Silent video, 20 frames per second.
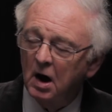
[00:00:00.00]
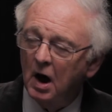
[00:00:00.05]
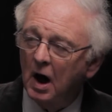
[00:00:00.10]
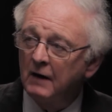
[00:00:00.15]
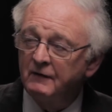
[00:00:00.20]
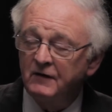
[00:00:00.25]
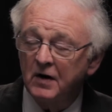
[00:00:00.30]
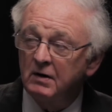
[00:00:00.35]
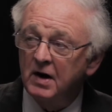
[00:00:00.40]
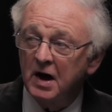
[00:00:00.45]

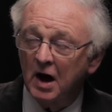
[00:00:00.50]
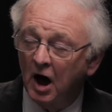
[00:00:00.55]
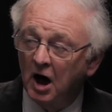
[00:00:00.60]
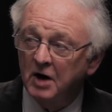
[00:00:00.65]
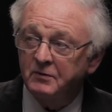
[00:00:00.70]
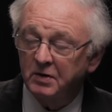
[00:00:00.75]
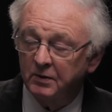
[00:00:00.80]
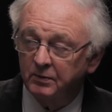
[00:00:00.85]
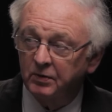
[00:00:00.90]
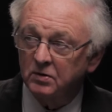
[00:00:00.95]
A very
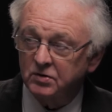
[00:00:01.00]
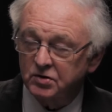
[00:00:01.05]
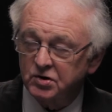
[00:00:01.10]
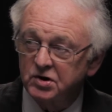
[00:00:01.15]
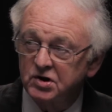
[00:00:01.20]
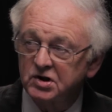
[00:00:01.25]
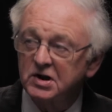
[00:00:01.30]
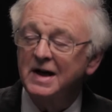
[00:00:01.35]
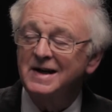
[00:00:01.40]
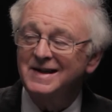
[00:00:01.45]
high
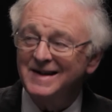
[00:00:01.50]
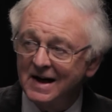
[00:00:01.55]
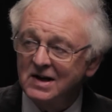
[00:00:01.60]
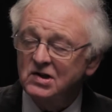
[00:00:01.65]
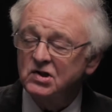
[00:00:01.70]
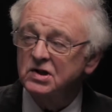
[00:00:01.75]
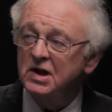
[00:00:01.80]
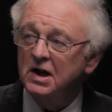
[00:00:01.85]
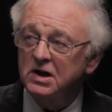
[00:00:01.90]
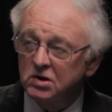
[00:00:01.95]
proportion say,
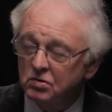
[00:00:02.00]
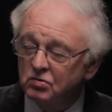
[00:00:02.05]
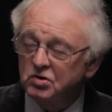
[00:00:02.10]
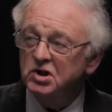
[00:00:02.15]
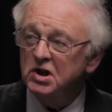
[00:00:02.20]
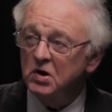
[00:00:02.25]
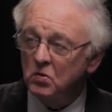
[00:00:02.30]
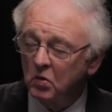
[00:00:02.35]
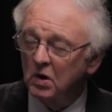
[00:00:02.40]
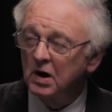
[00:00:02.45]
yes, they
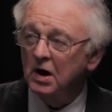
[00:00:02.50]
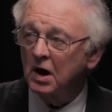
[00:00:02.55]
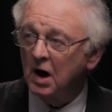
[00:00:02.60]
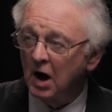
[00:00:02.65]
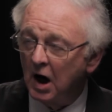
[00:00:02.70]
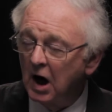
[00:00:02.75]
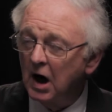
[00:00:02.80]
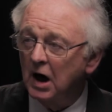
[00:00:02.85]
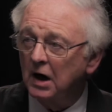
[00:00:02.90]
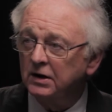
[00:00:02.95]
usually work
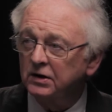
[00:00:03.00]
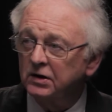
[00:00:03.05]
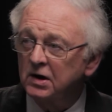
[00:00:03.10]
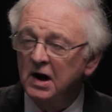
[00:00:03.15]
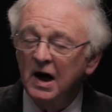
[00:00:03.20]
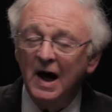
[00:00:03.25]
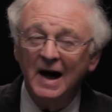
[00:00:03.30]
hard.